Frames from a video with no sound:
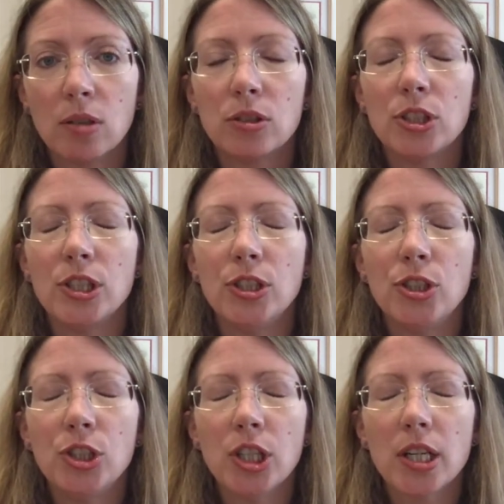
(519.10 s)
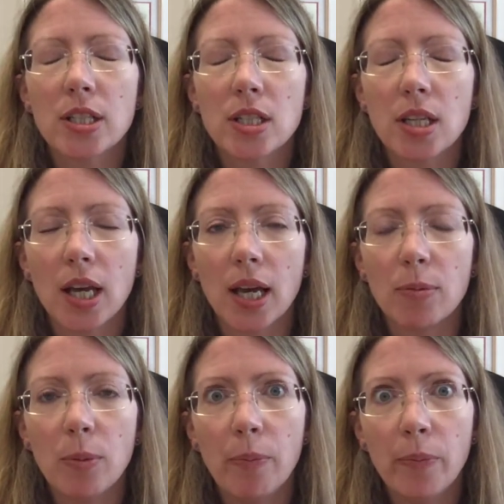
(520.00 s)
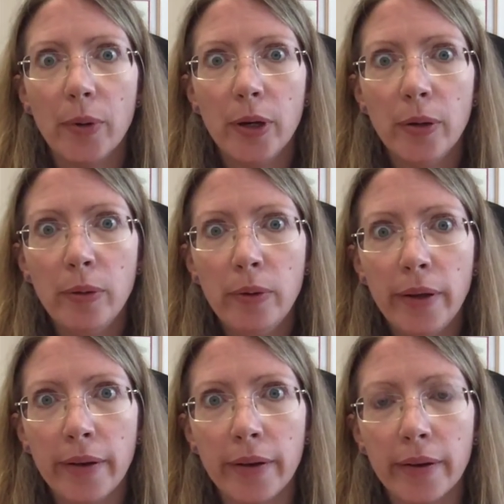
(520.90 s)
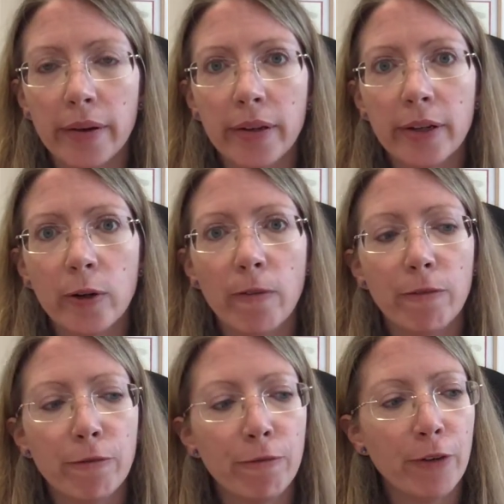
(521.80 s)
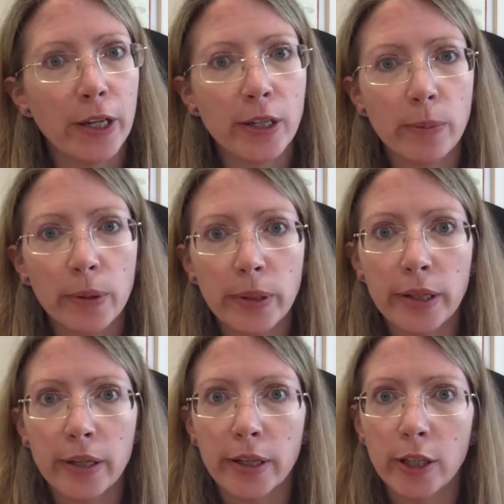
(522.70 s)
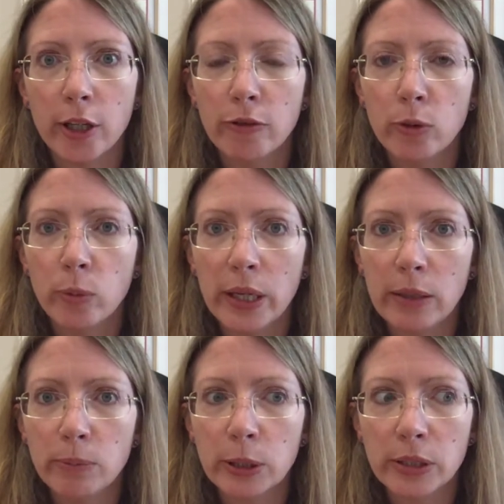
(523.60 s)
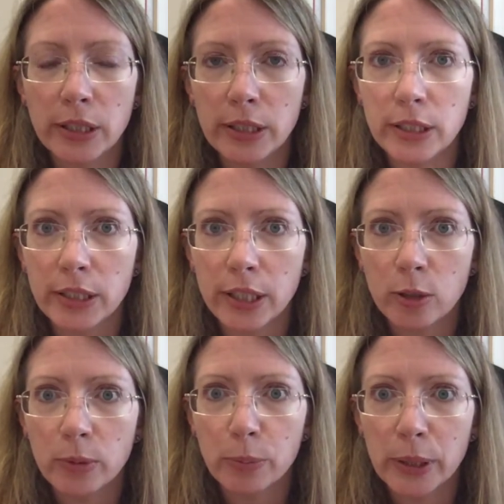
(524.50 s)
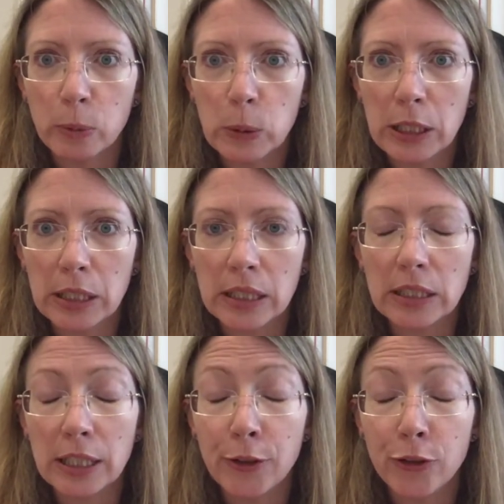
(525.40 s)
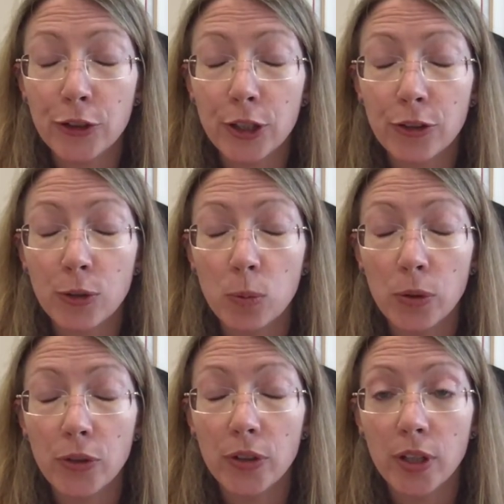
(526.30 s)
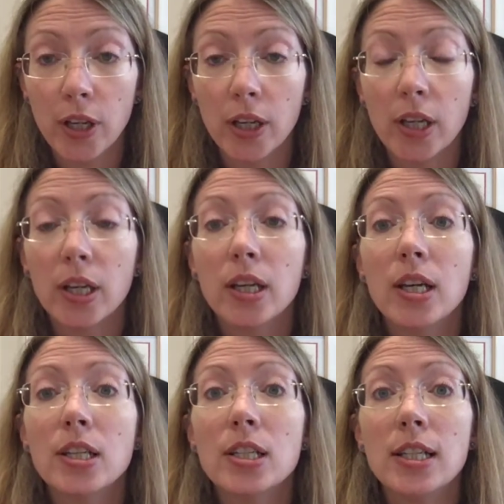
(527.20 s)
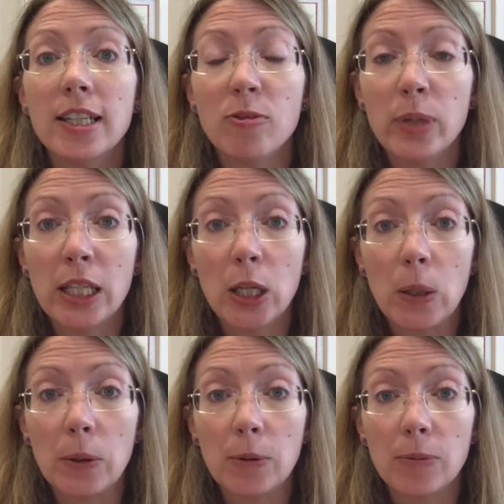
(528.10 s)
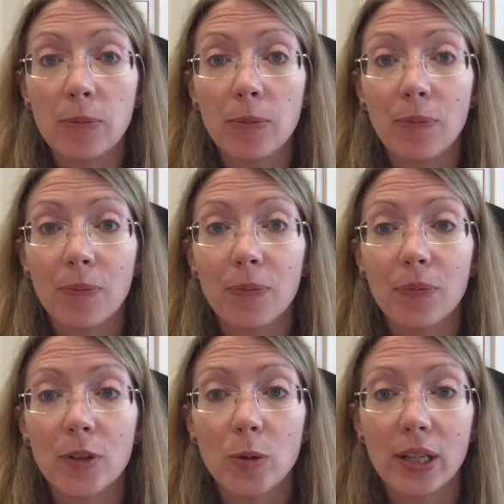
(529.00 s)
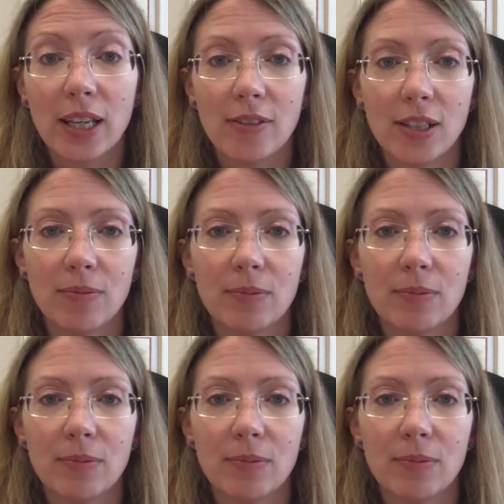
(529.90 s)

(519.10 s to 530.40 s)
She just kept moaning, and I got fed up with it and overwhelmed because I needed to get on with my work, and I just wanted her to leave me alone. So I gave in.